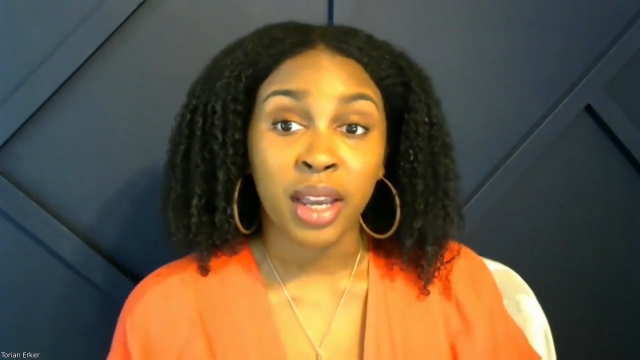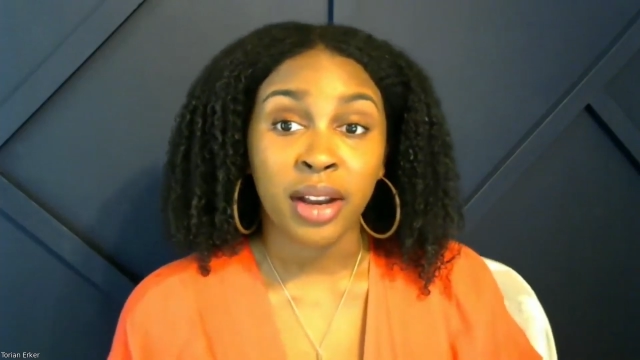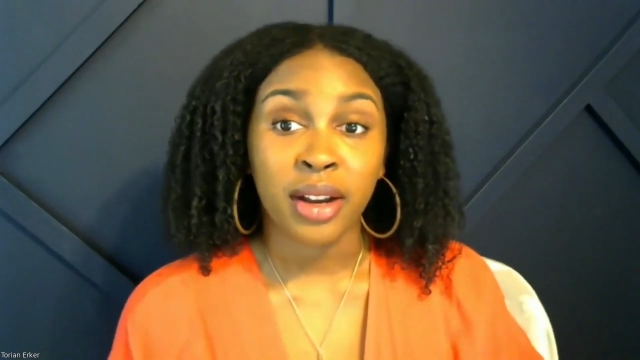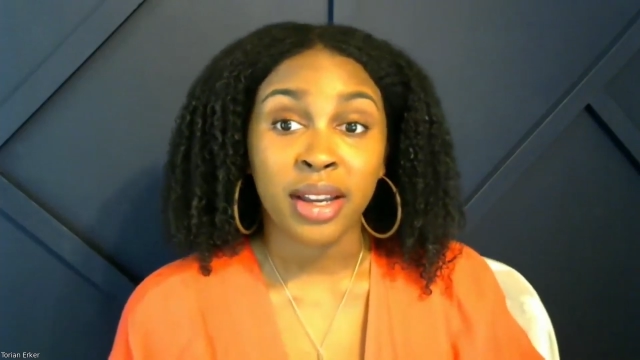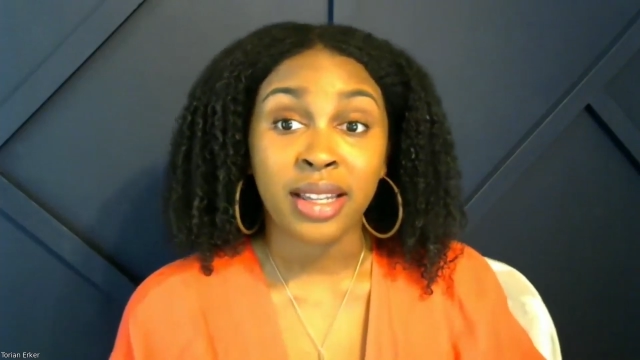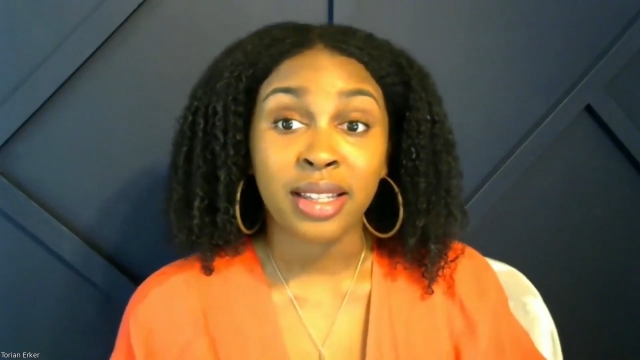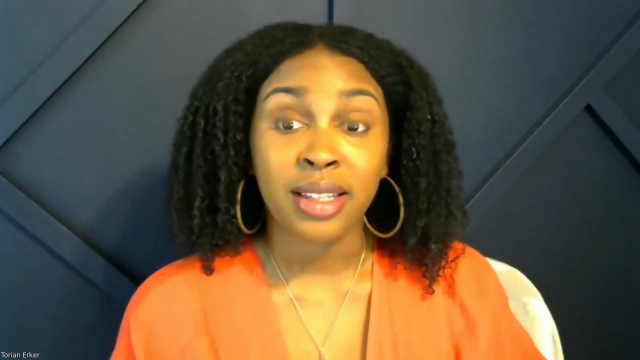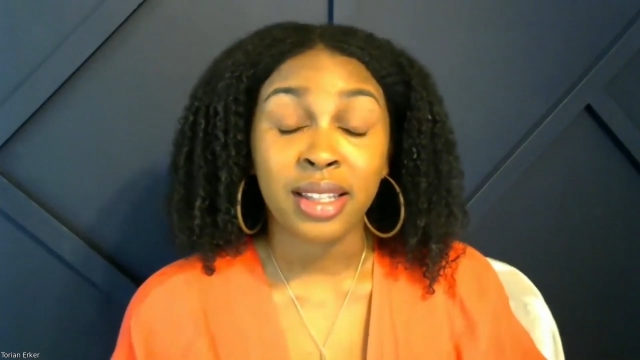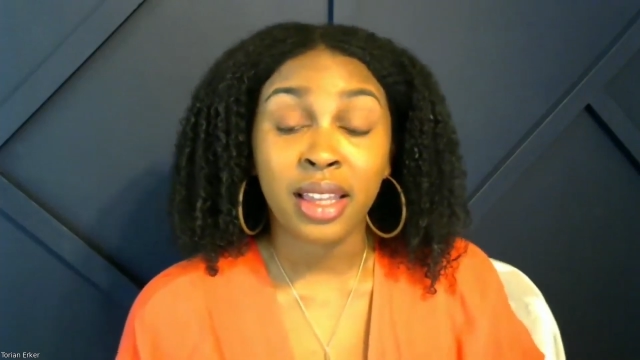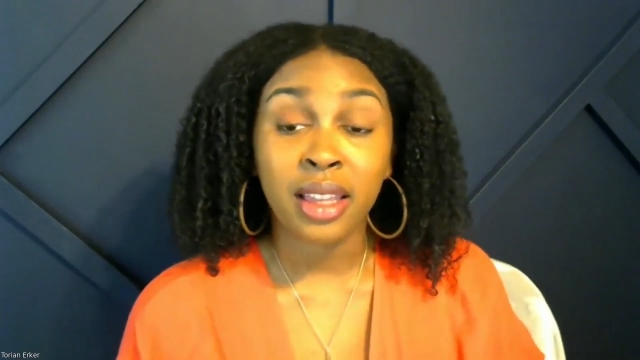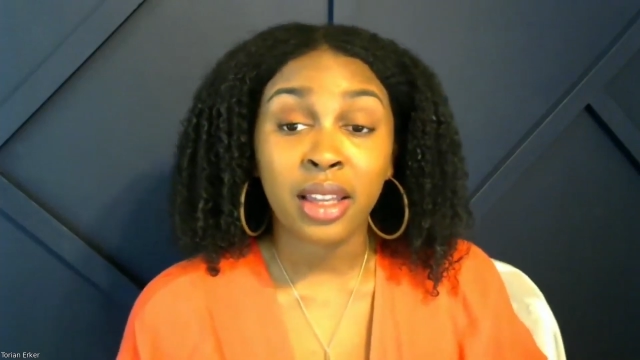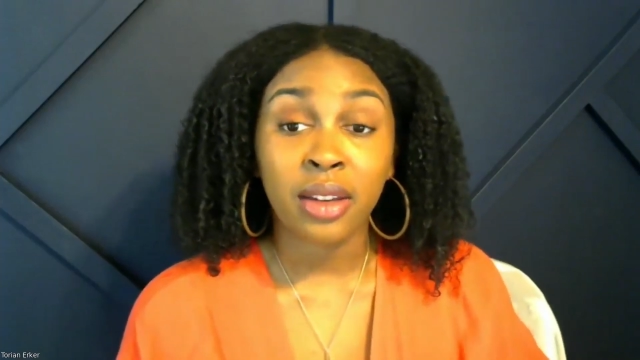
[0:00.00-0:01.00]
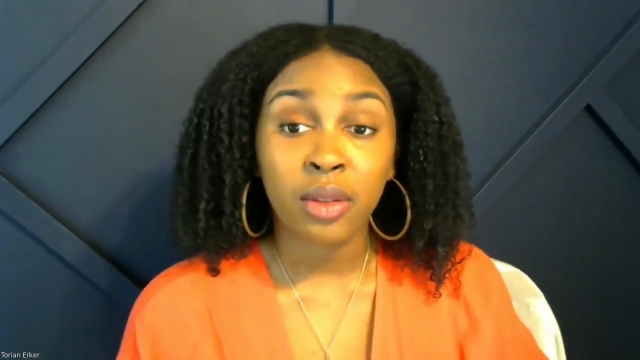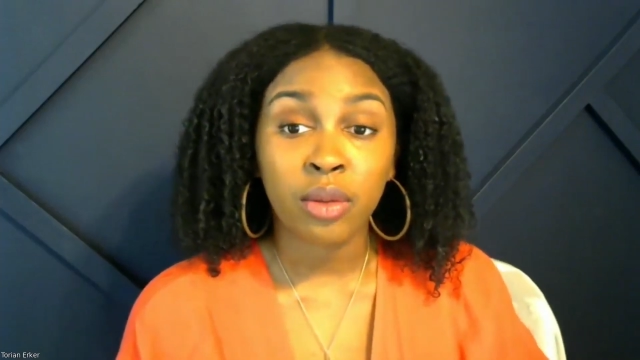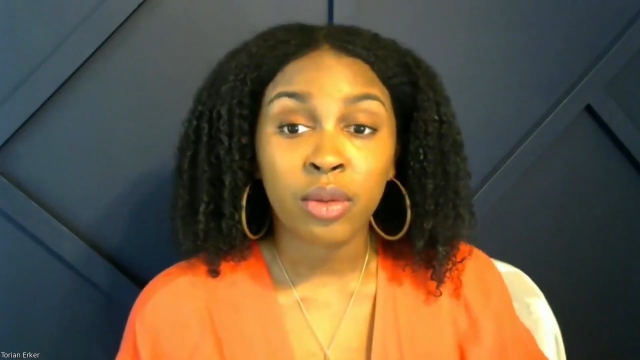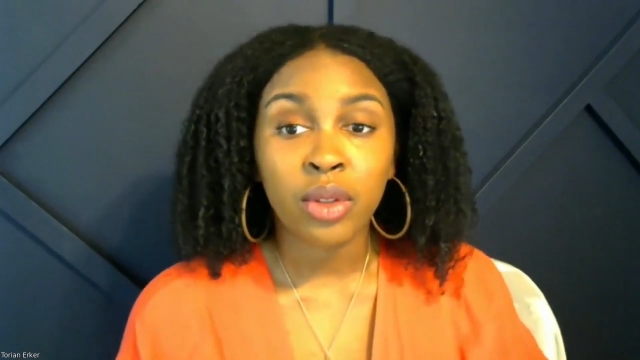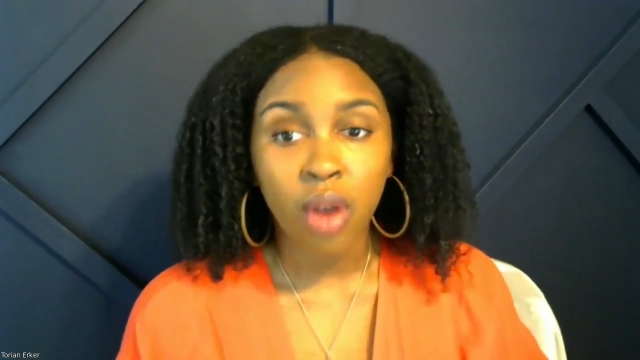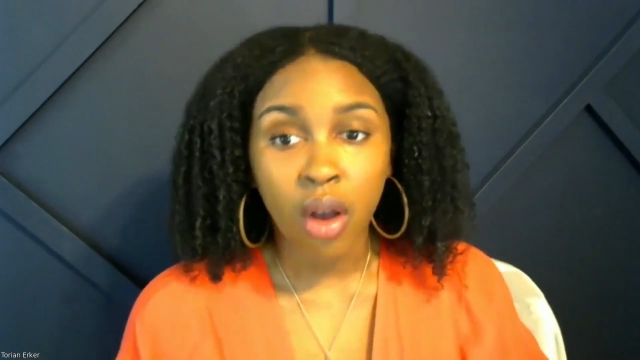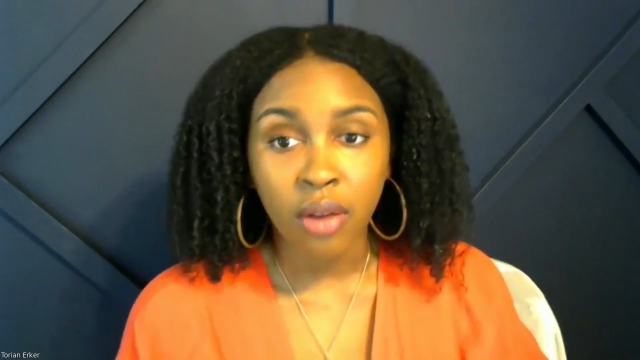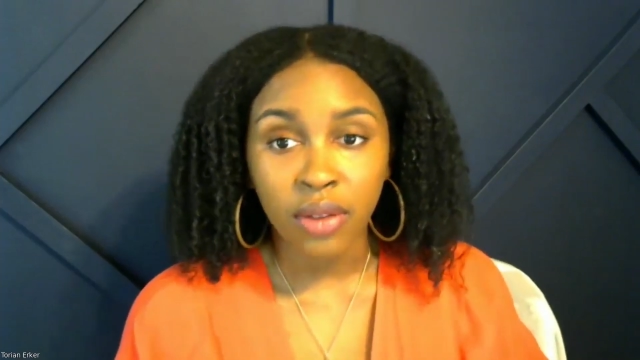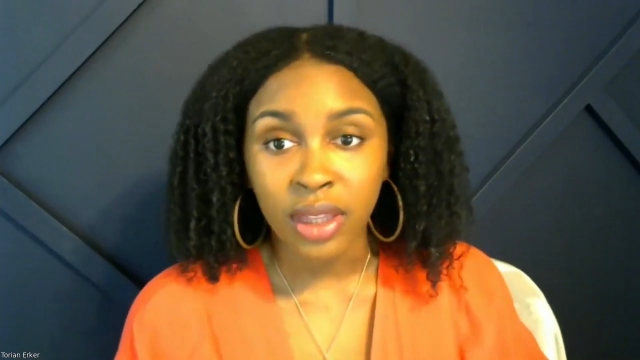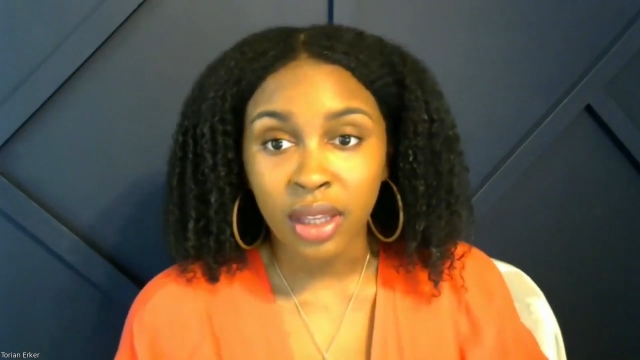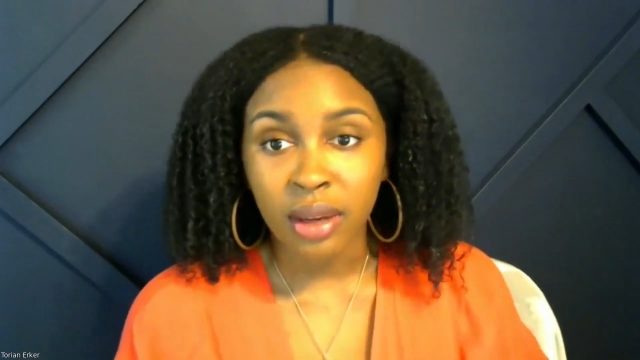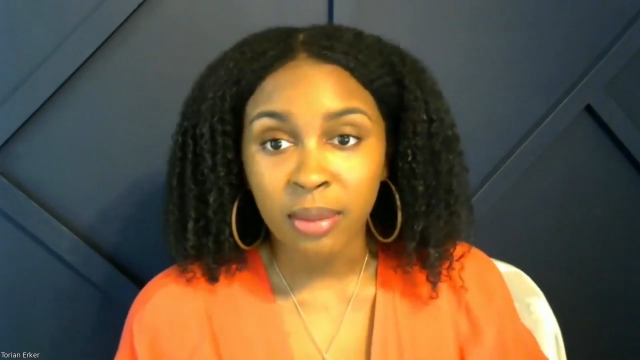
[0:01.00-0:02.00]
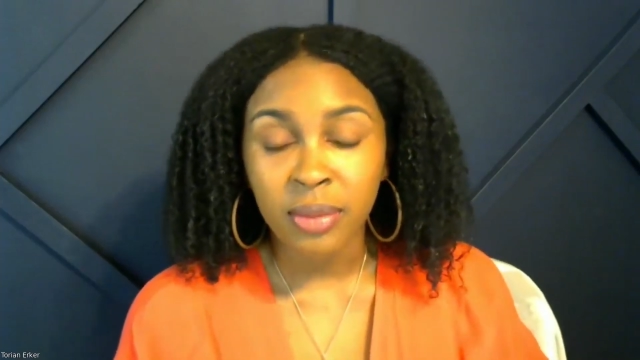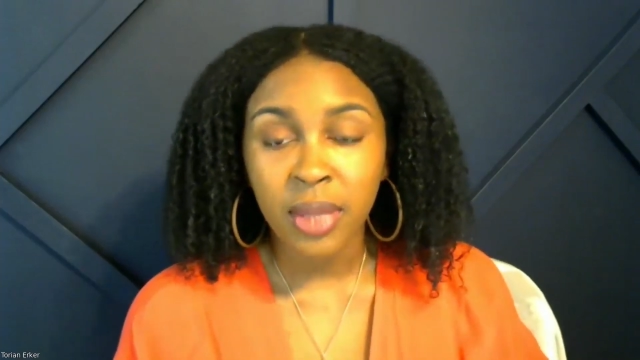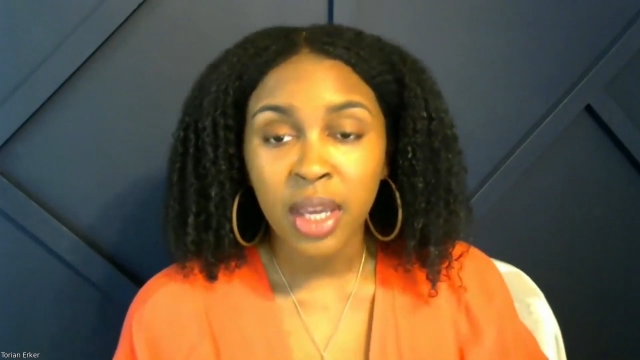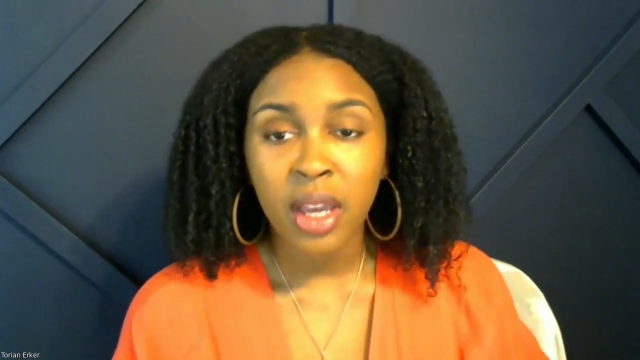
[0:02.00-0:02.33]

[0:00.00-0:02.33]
areas and then resolving them.